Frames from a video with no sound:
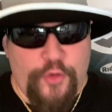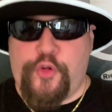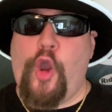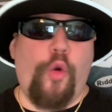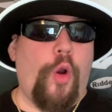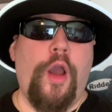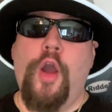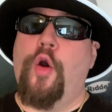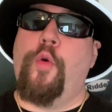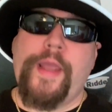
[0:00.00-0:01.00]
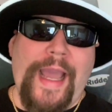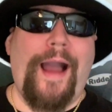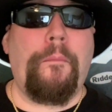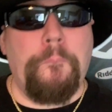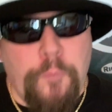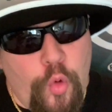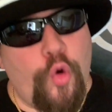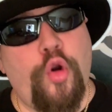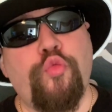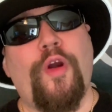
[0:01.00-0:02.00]
So we got
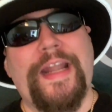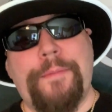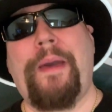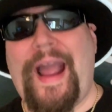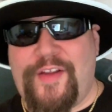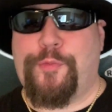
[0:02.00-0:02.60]
more running backs